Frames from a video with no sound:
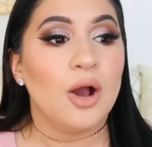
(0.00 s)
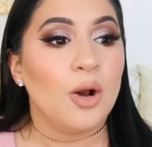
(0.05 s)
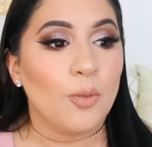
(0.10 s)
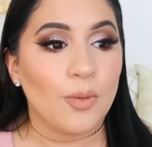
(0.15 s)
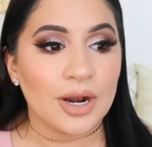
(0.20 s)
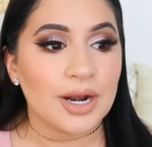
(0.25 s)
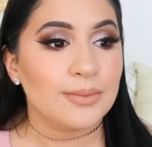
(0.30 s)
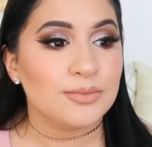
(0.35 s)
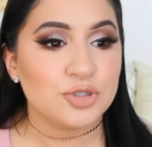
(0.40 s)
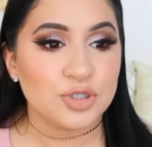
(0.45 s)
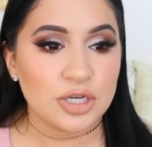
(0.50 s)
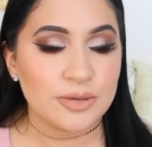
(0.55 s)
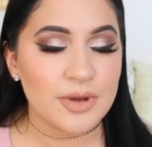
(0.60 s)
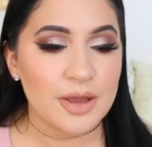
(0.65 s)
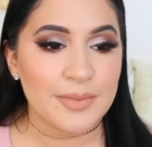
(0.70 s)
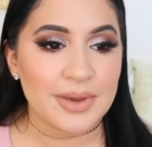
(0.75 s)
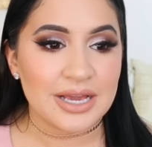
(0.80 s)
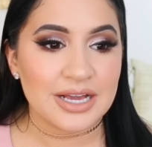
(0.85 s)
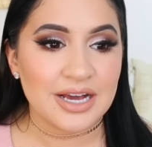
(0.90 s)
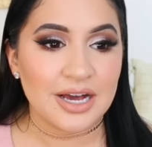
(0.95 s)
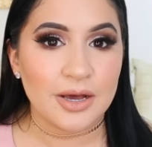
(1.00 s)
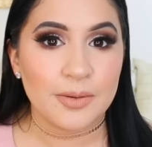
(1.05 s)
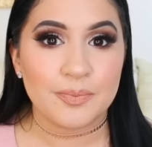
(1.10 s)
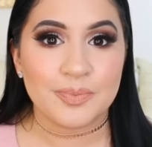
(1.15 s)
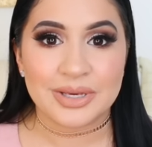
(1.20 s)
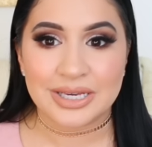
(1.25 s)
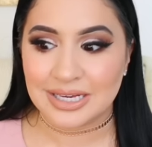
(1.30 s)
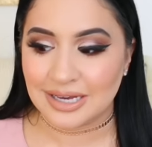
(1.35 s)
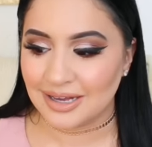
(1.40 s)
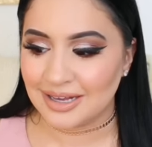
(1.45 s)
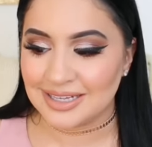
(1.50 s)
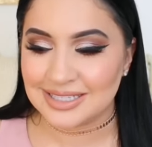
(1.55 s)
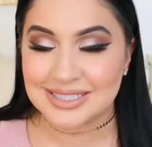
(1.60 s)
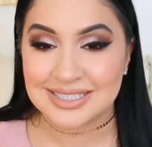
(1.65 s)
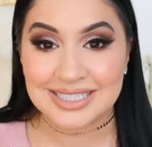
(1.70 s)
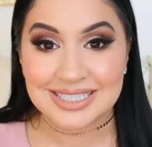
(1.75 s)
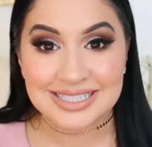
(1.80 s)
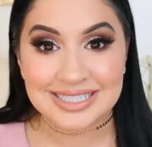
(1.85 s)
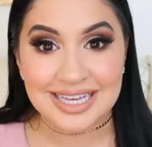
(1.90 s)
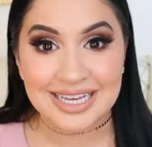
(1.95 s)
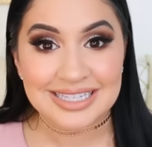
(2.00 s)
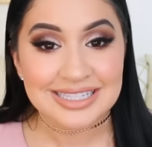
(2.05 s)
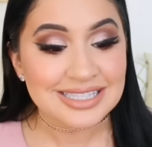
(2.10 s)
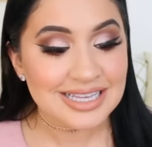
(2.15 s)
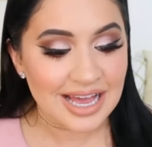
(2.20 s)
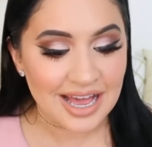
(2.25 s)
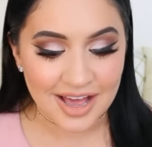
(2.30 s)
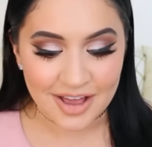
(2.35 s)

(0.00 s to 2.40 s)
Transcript: when I'm doing my makeup because this gets